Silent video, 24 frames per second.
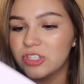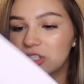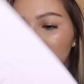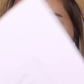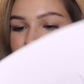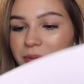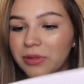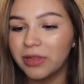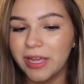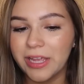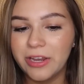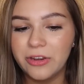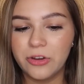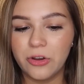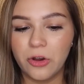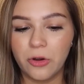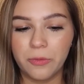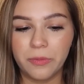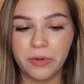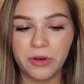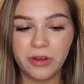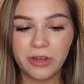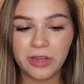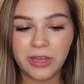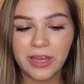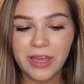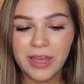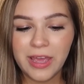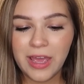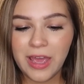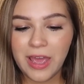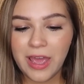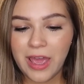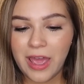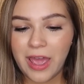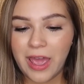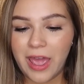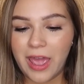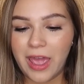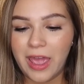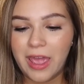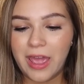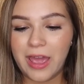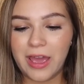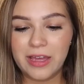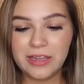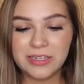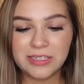just a plain notebook,
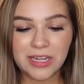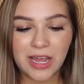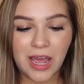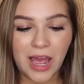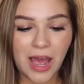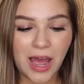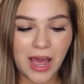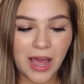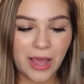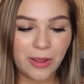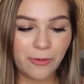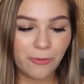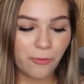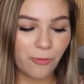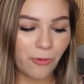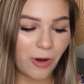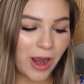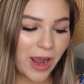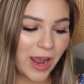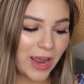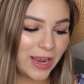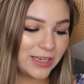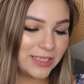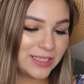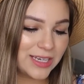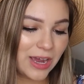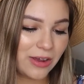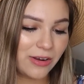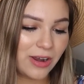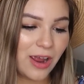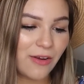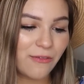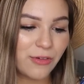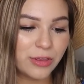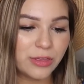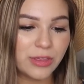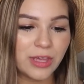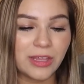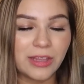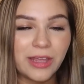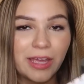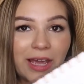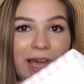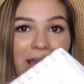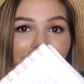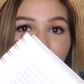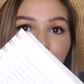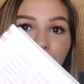and I write down everything.
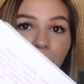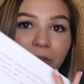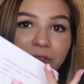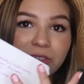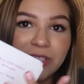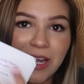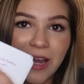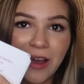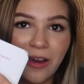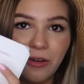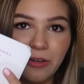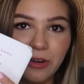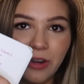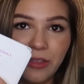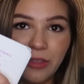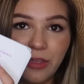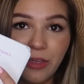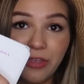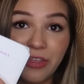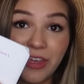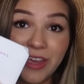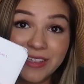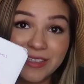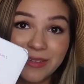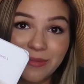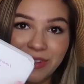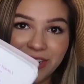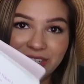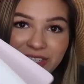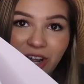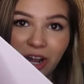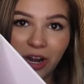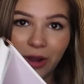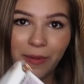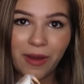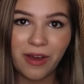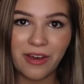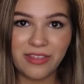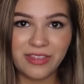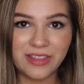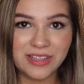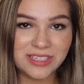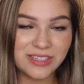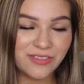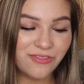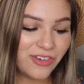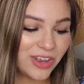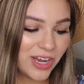Like I wrote down the things I'm gonna talk about in
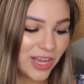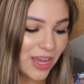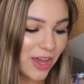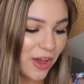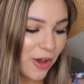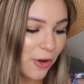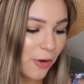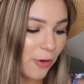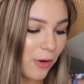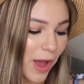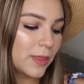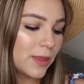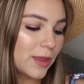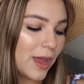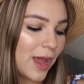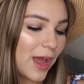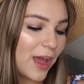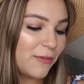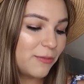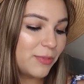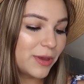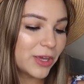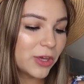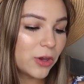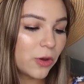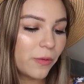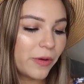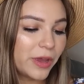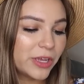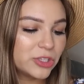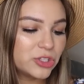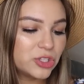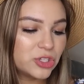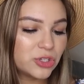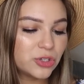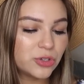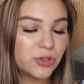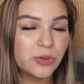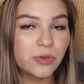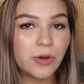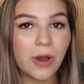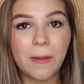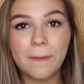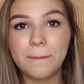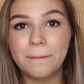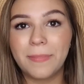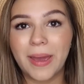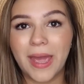this video. I've been going
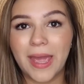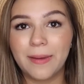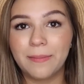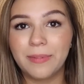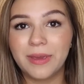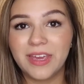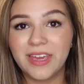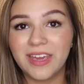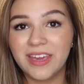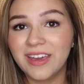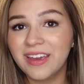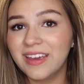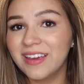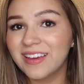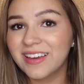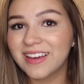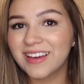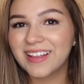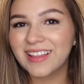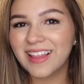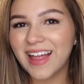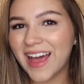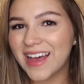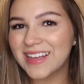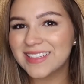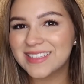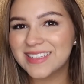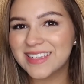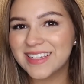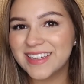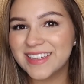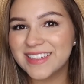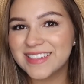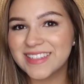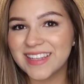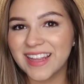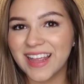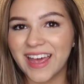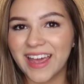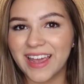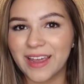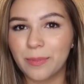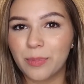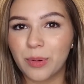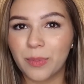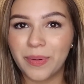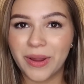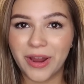to baby classes,
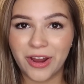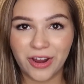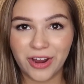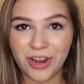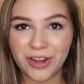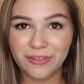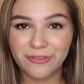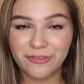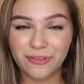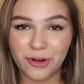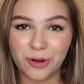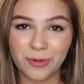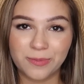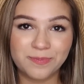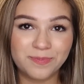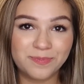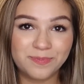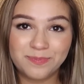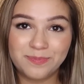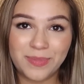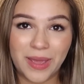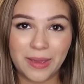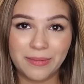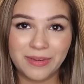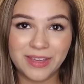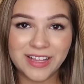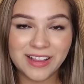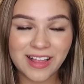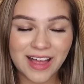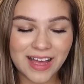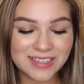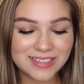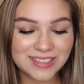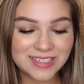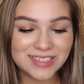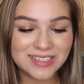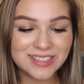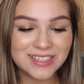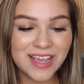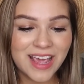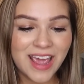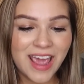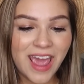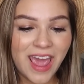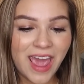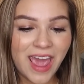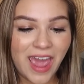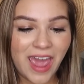like preparing for baby classes,
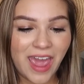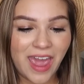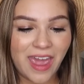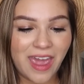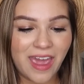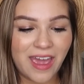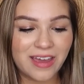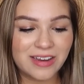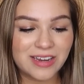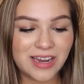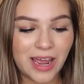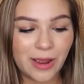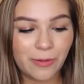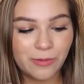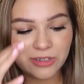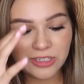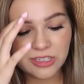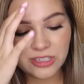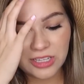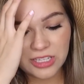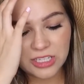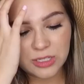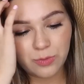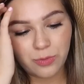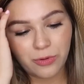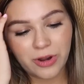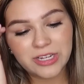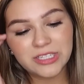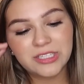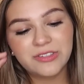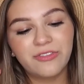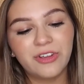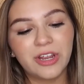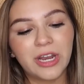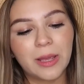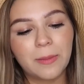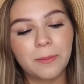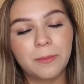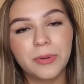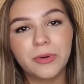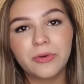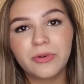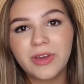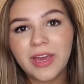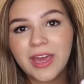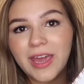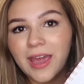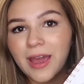and I went to this breastfeeding
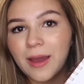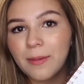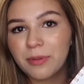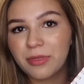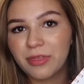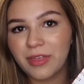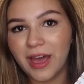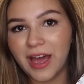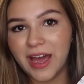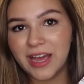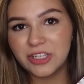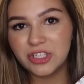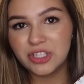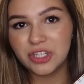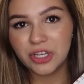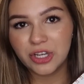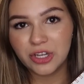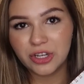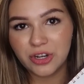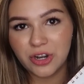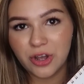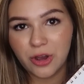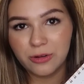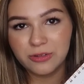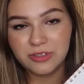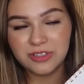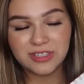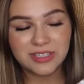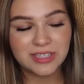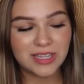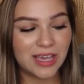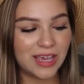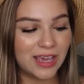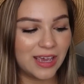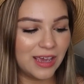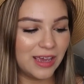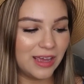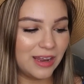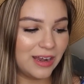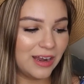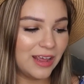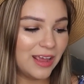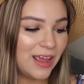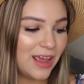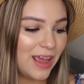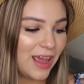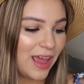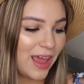boot camp that I took notes
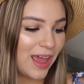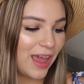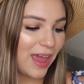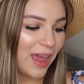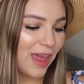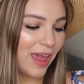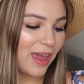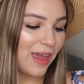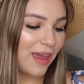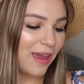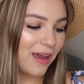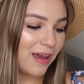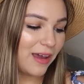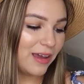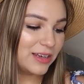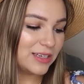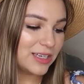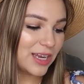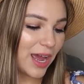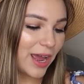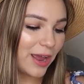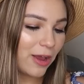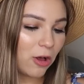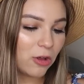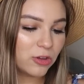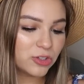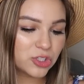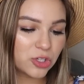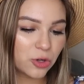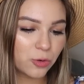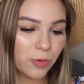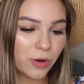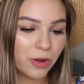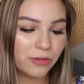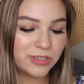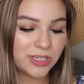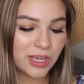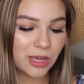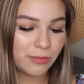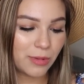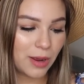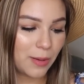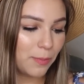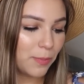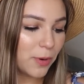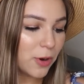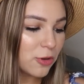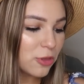in, and I also wrote down
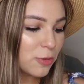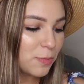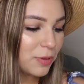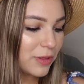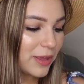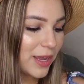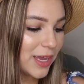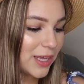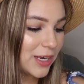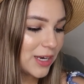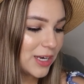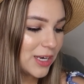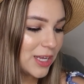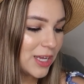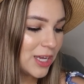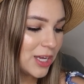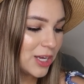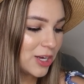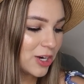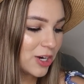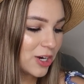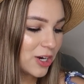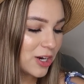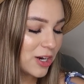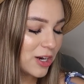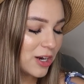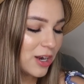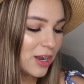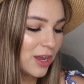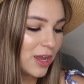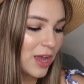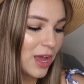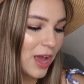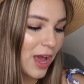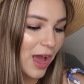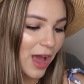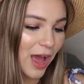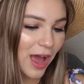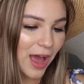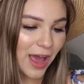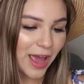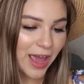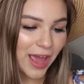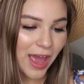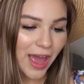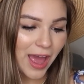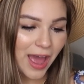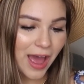my birth plan in here.
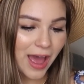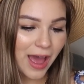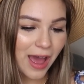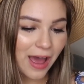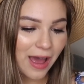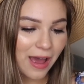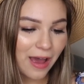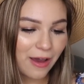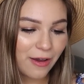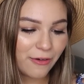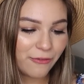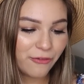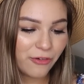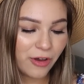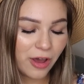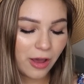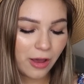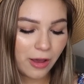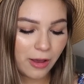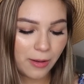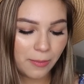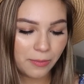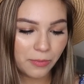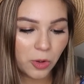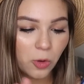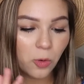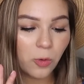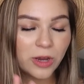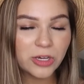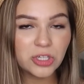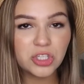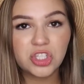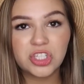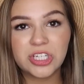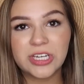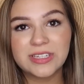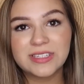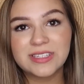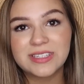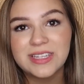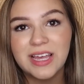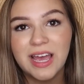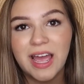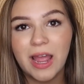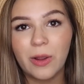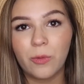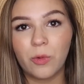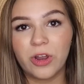I have questions
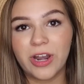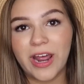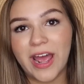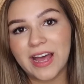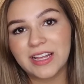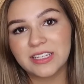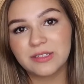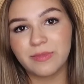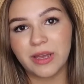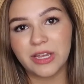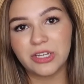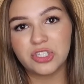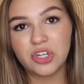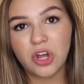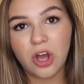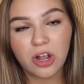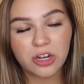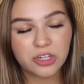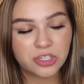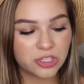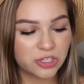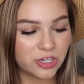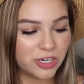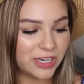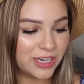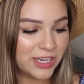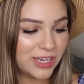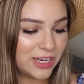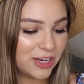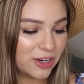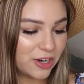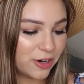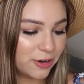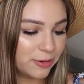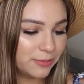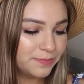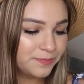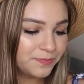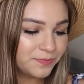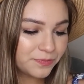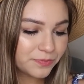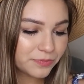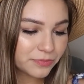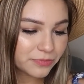that I want to ask my doctor in here